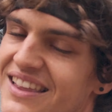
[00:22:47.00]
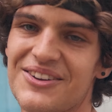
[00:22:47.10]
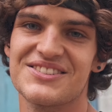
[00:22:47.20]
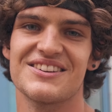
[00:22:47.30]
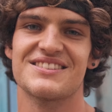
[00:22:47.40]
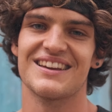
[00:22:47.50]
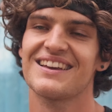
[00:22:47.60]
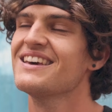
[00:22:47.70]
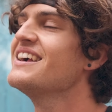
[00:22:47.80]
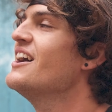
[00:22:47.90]
that was so
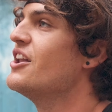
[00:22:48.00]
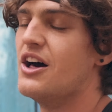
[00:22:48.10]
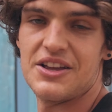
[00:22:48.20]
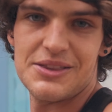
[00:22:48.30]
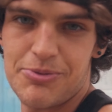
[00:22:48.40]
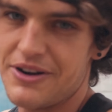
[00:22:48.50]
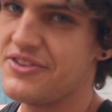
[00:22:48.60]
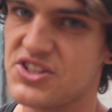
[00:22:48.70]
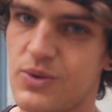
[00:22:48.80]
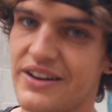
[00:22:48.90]
sick. Like the
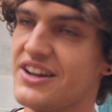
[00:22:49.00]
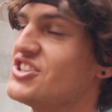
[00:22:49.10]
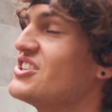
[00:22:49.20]
previous one, I